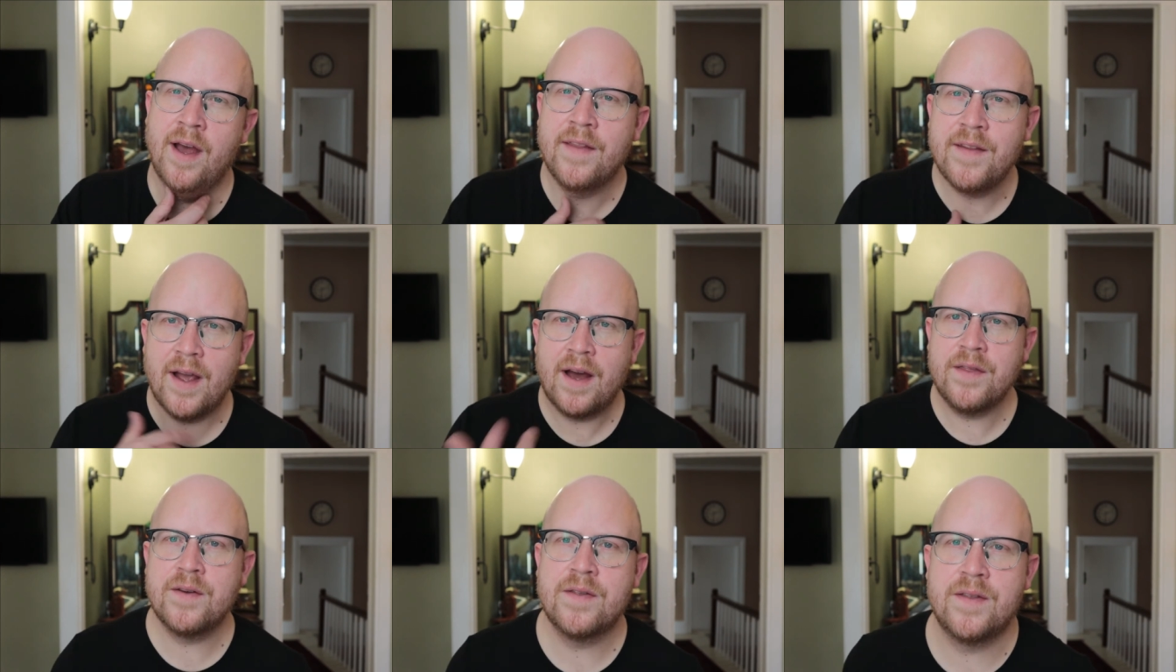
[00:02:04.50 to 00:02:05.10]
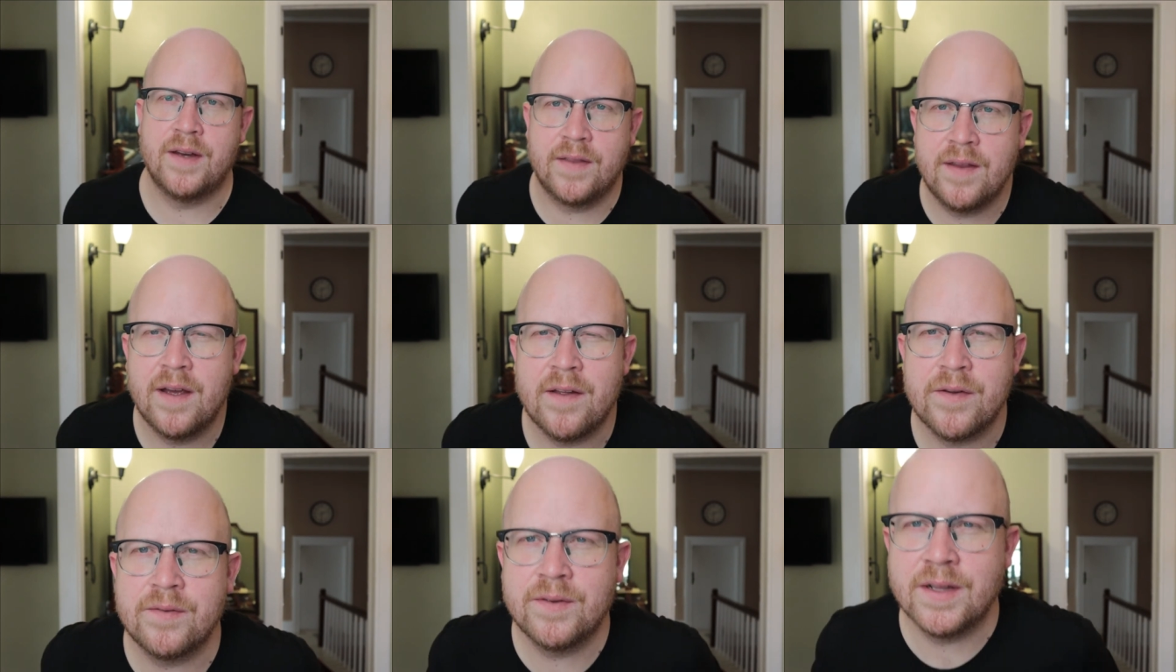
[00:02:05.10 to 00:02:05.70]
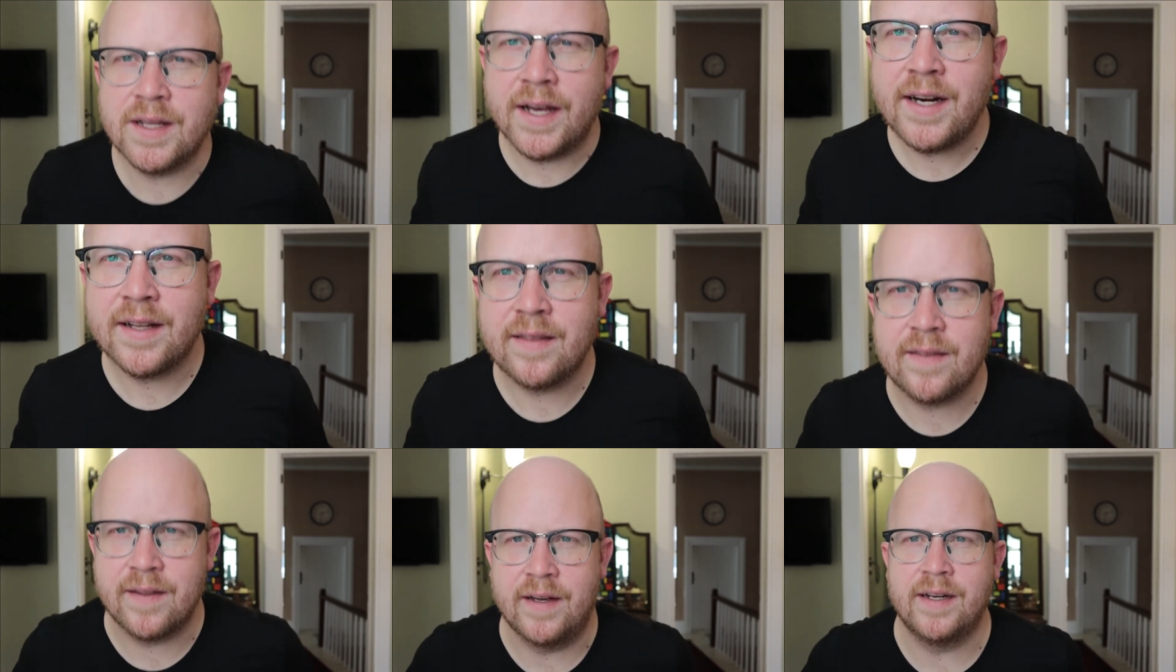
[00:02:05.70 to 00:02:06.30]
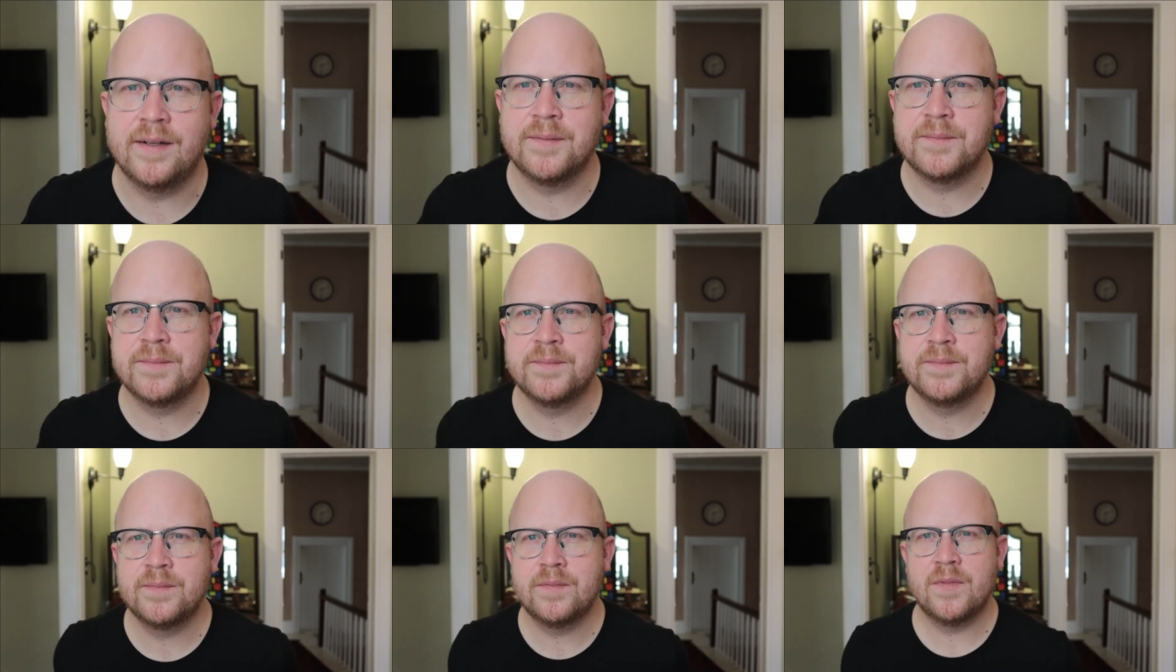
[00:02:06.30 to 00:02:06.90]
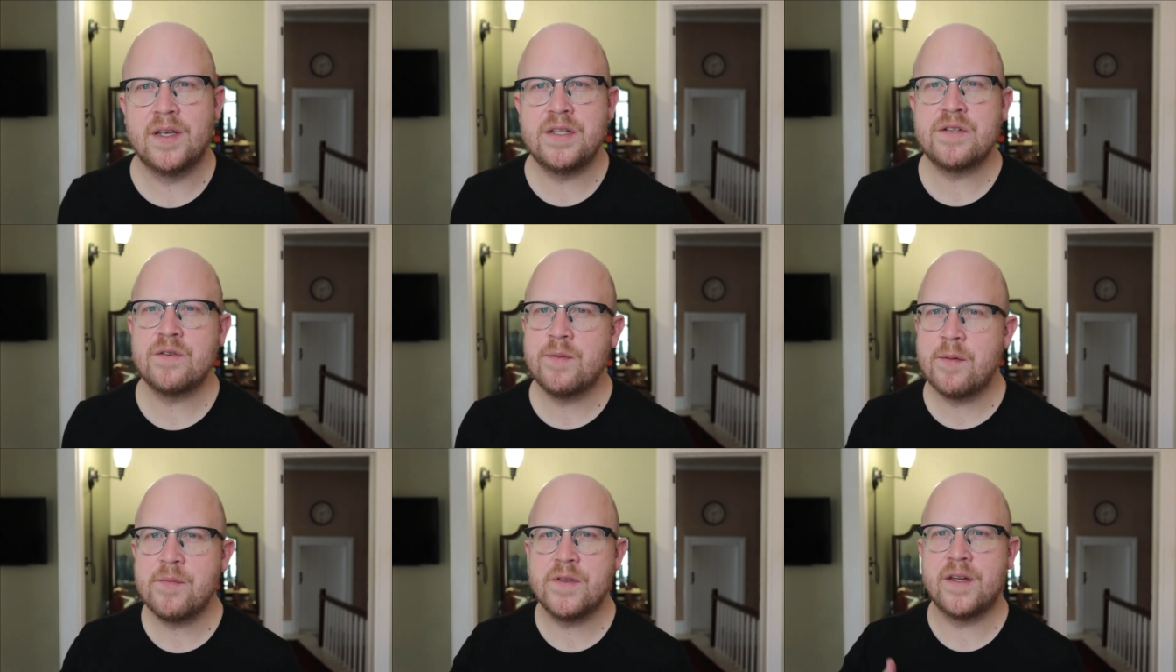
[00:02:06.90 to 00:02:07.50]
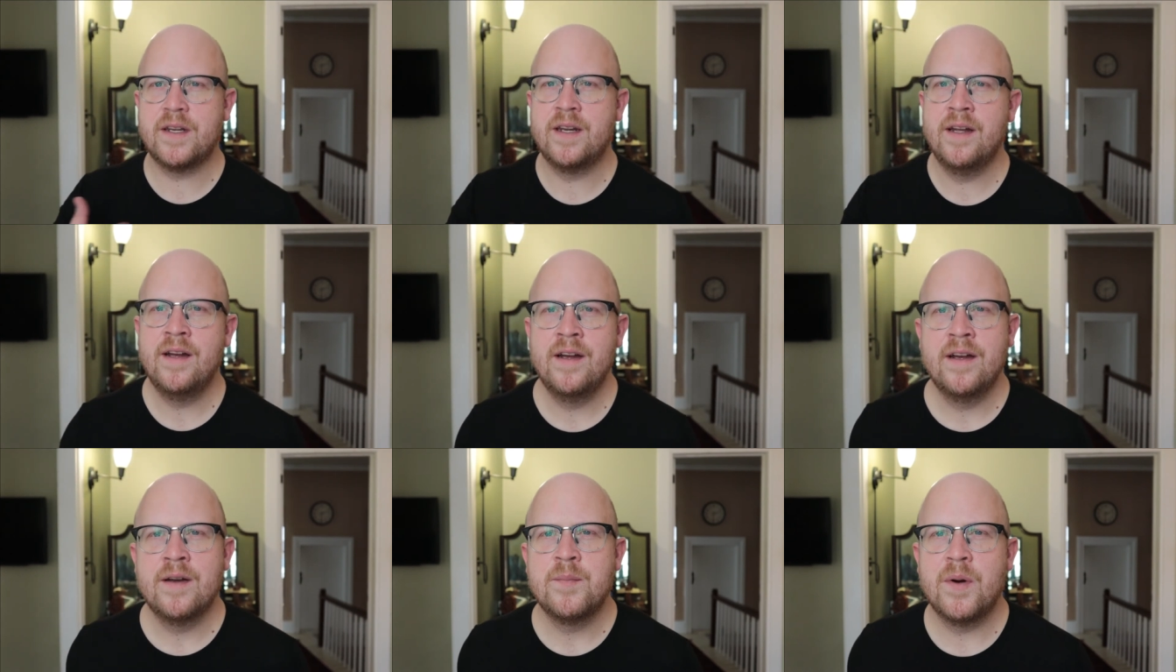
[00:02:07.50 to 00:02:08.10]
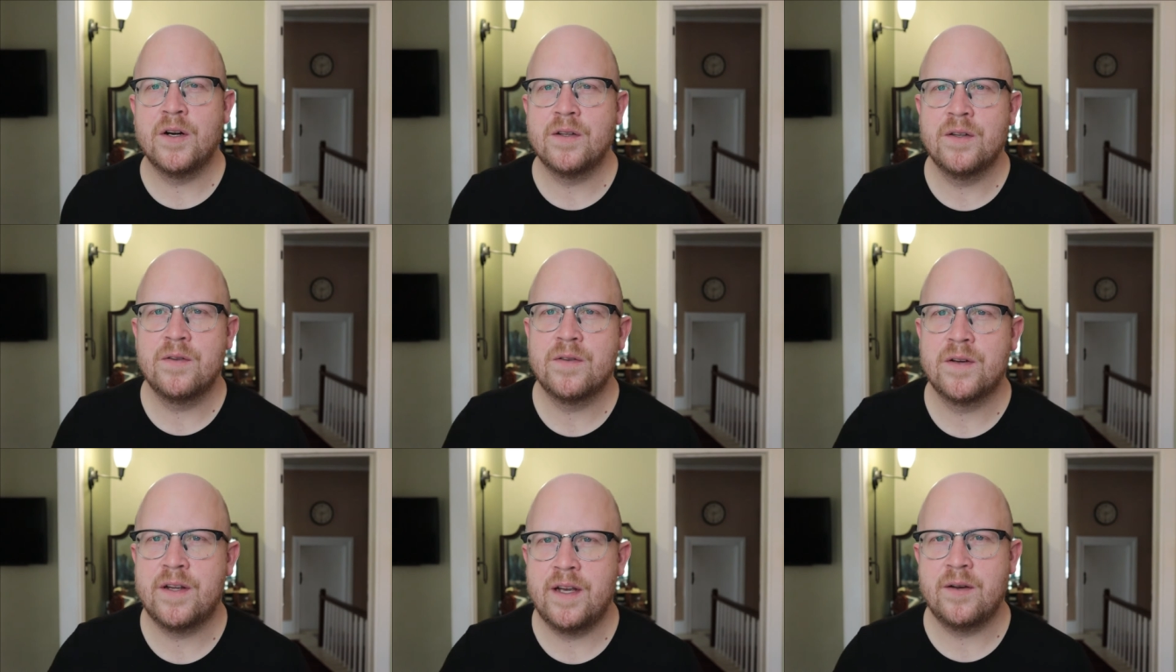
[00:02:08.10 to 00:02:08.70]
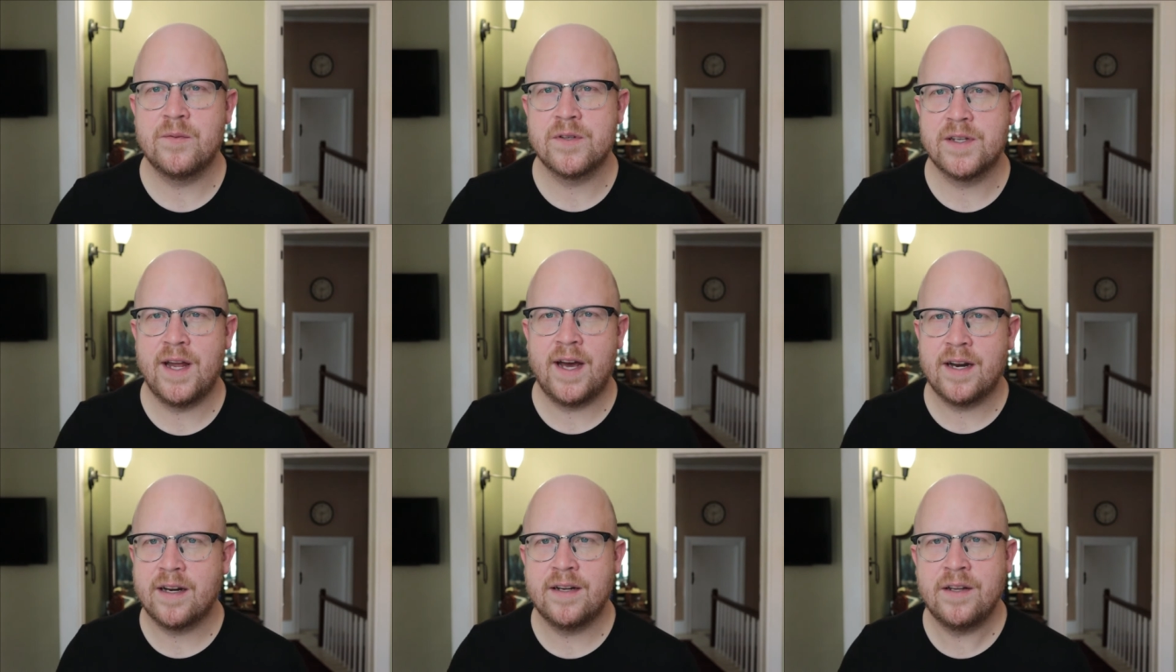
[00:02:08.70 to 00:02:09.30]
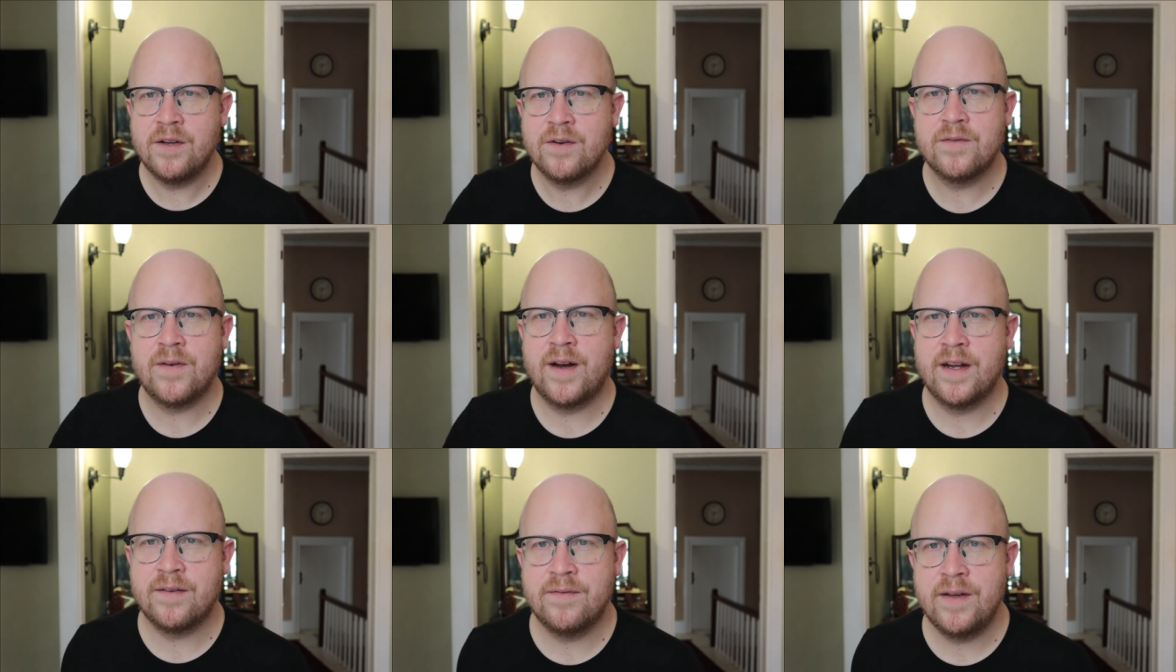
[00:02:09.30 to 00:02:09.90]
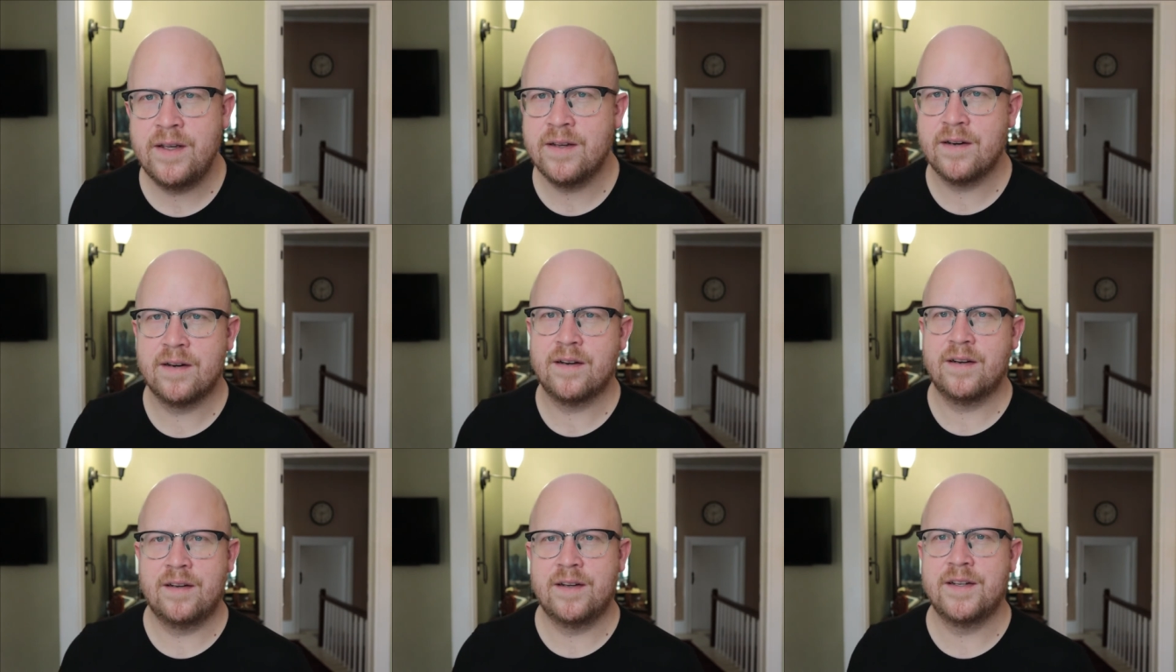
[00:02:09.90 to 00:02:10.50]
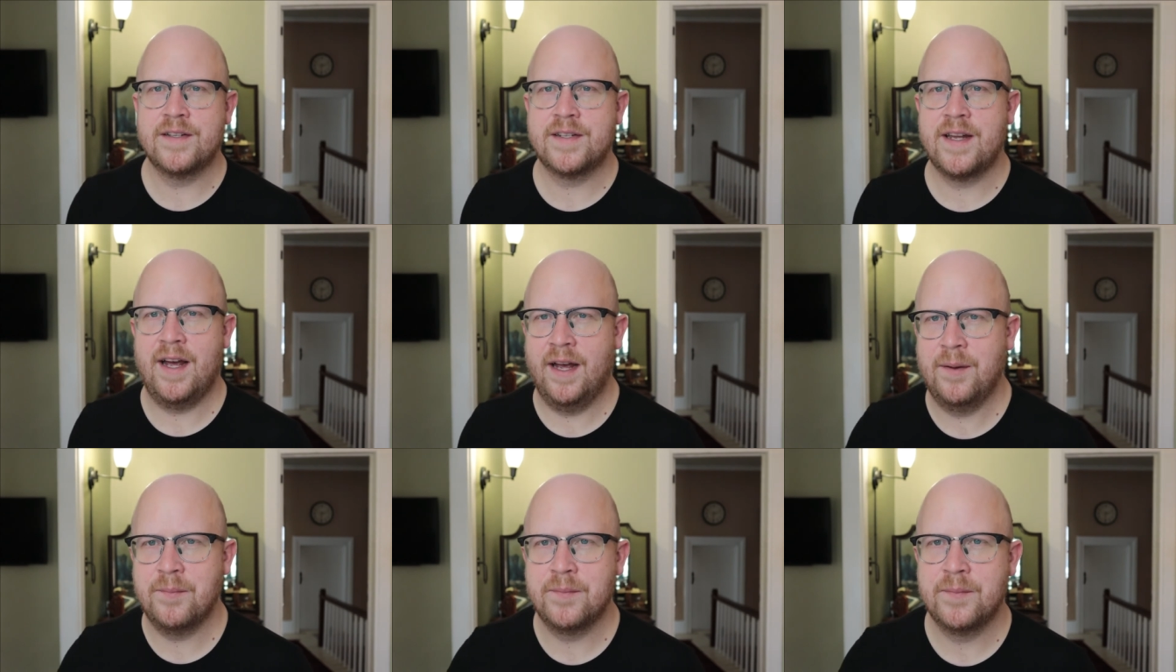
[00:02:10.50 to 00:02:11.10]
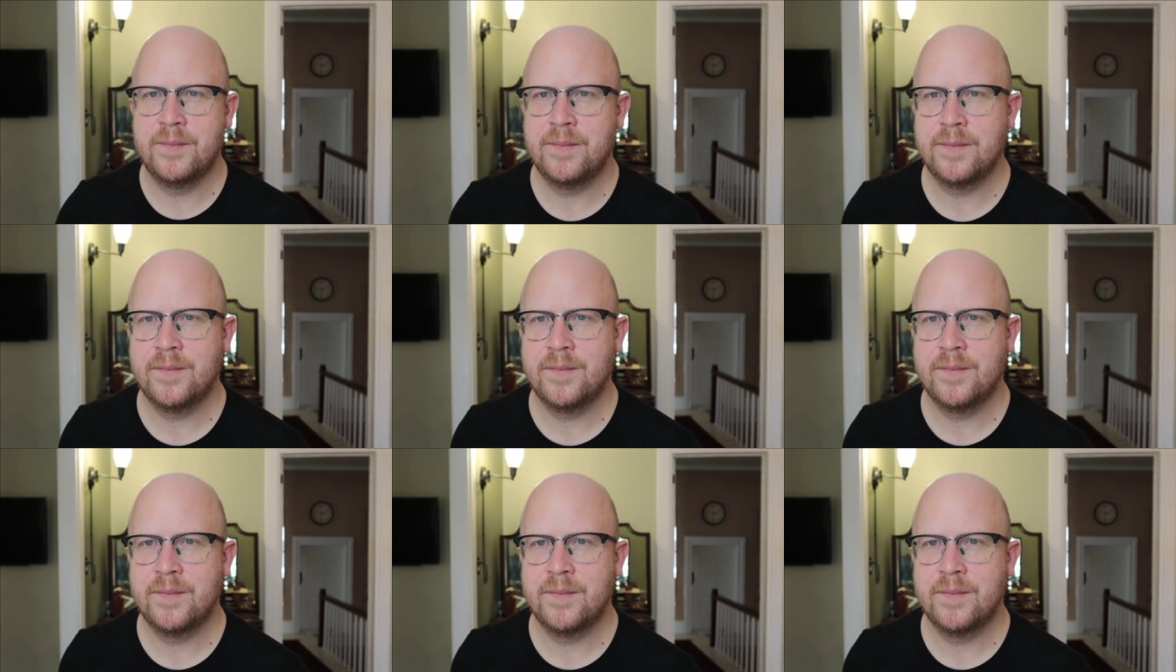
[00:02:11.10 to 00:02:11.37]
And the other thing, the other related thing, is to remember that Martin Luther King was not a unifying figure in his time.